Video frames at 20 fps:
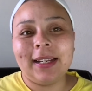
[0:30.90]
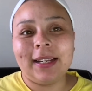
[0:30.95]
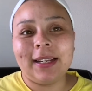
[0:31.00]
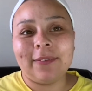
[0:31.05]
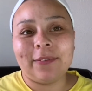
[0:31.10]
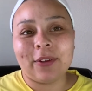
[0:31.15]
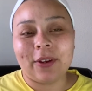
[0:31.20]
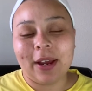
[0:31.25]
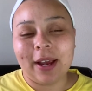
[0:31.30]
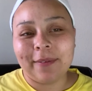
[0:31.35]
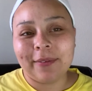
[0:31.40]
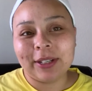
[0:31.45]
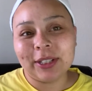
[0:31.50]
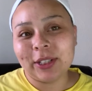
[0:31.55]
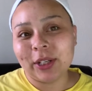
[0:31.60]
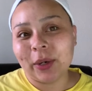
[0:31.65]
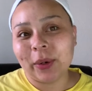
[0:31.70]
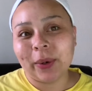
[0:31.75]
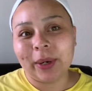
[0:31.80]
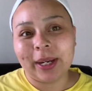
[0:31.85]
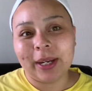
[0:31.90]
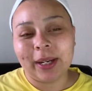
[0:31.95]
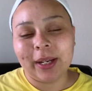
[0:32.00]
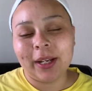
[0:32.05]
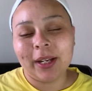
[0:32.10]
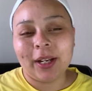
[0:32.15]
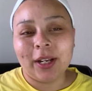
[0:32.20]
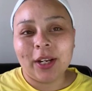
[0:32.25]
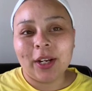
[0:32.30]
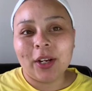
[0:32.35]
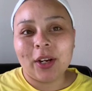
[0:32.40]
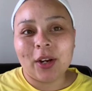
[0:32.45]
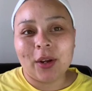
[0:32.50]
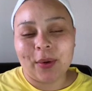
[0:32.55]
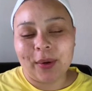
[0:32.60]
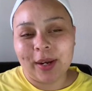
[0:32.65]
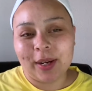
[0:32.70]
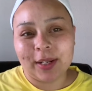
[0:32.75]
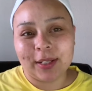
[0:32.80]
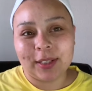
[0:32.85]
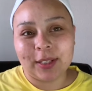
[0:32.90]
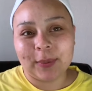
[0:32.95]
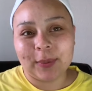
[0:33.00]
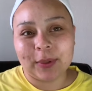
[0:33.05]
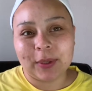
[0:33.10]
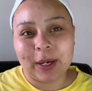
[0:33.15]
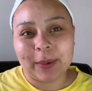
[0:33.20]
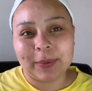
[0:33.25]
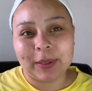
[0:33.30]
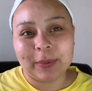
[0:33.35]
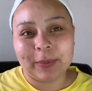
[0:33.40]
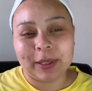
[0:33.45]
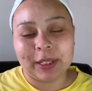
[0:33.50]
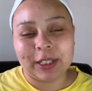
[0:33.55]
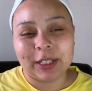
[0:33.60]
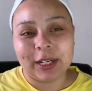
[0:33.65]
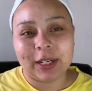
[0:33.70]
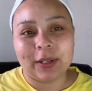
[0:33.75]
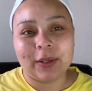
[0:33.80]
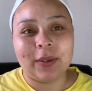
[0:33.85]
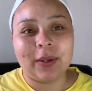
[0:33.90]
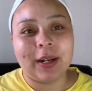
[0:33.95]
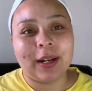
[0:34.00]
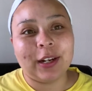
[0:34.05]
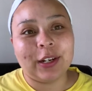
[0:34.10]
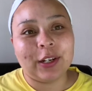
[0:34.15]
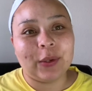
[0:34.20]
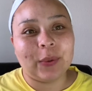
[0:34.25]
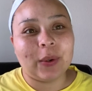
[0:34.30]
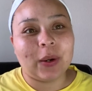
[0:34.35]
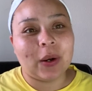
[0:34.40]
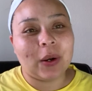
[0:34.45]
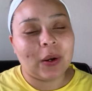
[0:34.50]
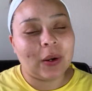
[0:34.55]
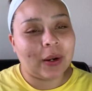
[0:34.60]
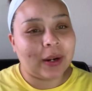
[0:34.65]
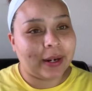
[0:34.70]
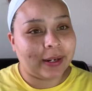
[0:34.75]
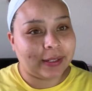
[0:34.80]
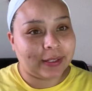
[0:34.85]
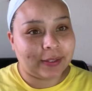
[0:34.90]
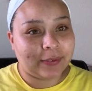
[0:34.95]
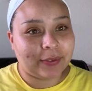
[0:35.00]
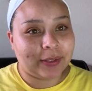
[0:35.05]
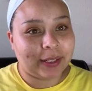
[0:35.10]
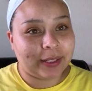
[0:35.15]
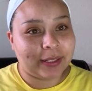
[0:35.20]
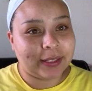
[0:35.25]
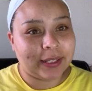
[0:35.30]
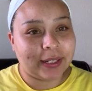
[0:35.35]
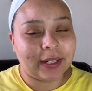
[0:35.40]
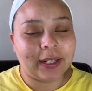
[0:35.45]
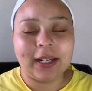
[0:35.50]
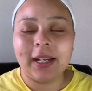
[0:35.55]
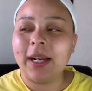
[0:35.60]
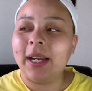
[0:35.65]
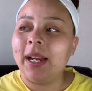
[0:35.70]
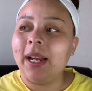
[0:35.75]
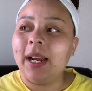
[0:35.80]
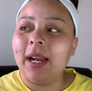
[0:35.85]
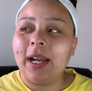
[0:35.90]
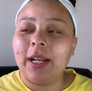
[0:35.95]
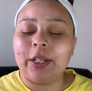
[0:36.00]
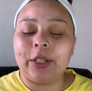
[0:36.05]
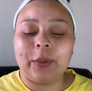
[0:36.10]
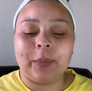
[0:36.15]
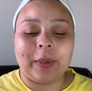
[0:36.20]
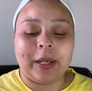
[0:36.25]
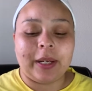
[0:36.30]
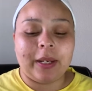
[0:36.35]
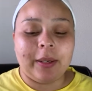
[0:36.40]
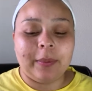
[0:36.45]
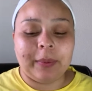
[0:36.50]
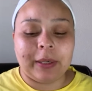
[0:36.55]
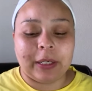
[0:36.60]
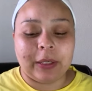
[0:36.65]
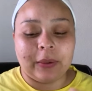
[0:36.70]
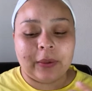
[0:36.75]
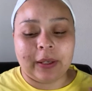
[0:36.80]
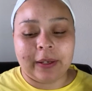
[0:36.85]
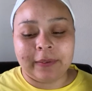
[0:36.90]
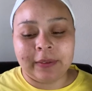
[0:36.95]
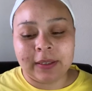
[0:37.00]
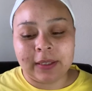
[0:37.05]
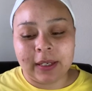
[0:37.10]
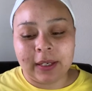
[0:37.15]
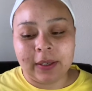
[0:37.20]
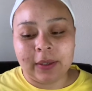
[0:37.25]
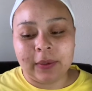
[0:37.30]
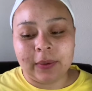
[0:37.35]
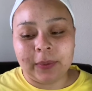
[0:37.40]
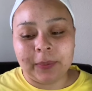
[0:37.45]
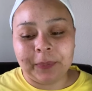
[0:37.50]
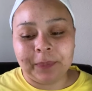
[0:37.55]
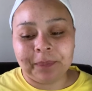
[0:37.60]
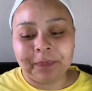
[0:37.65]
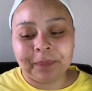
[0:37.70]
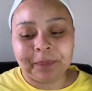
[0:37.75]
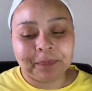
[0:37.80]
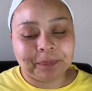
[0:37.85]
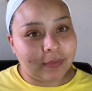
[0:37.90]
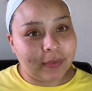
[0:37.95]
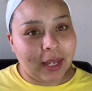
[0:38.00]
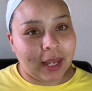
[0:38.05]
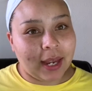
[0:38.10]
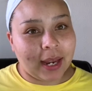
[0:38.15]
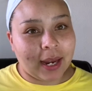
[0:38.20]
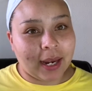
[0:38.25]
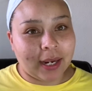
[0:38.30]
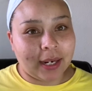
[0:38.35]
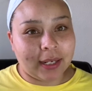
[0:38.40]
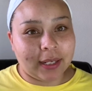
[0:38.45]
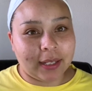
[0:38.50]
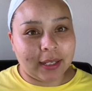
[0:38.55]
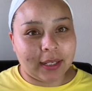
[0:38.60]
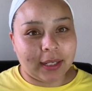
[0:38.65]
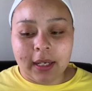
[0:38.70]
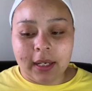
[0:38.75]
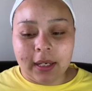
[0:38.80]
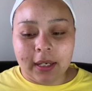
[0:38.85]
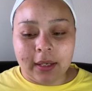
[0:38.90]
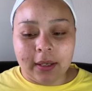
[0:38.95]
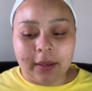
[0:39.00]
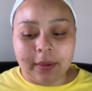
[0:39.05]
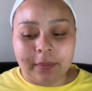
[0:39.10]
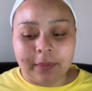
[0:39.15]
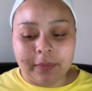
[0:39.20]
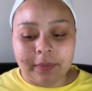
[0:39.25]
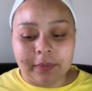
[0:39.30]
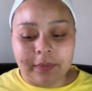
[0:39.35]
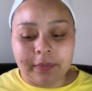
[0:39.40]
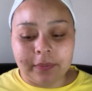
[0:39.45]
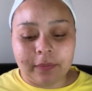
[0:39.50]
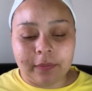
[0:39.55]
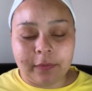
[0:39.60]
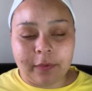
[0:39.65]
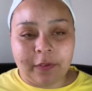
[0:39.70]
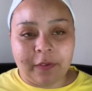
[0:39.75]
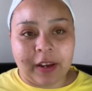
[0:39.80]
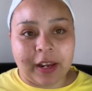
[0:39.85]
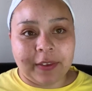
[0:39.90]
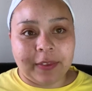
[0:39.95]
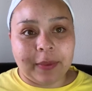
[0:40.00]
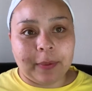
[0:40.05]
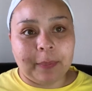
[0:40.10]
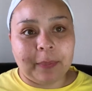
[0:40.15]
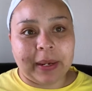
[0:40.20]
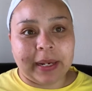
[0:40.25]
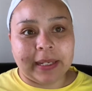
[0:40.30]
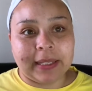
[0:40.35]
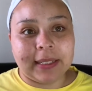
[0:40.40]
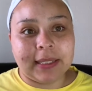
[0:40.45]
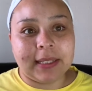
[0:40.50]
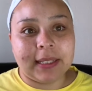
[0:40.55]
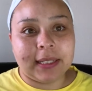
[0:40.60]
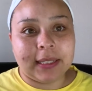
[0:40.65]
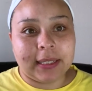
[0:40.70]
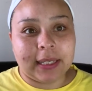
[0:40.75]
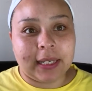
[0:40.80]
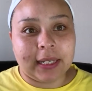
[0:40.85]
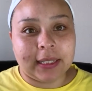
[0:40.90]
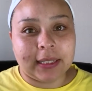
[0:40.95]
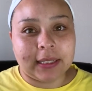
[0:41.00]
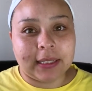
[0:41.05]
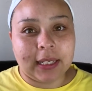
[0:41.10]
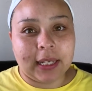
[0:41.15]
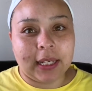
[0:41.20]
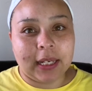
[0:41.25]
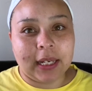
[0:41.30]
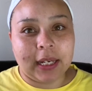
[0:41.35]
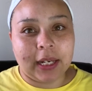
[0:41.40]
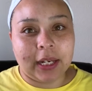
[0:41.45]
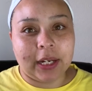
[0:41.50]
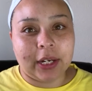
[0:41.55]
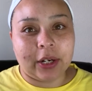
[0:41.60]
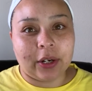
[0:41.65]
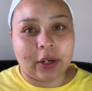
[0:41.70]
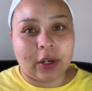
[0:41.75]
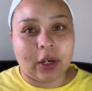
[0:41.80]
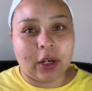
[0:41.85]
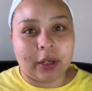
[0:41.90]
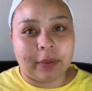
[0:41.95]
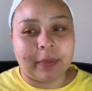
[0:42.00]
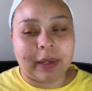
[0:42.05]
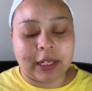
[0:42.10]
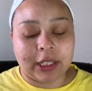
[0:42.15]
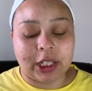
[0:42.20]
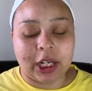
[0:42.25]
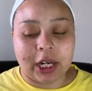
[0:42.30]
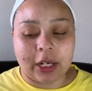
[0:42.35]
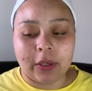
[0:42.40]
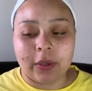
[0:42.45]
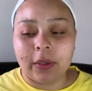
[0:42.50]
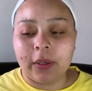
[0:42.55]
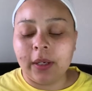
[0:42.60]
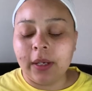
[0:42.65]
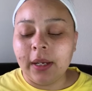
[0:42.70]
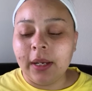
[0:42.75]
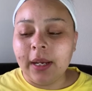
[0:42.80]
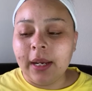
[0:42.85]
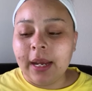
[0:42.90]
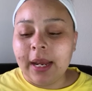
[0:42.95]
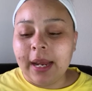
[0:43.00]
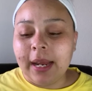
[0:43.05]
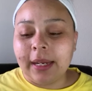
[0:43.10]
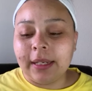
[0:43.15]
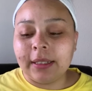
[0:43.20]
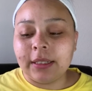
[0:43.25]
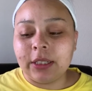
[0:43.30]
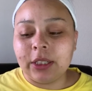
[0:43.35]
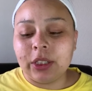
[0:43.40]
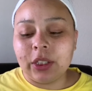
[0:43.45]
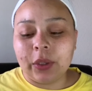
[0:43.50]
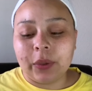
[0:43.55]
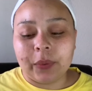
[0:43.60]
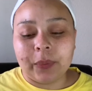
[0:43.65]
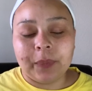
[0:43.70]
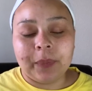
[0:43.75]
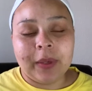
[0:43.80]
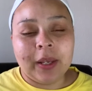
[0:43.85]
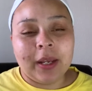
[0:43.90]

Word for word: if you haven't already, go ahead and subscribe to my channel. I do all kinds of things here. I do makeup, I do lifestyle, and um, faith-based things here on my channel. And so,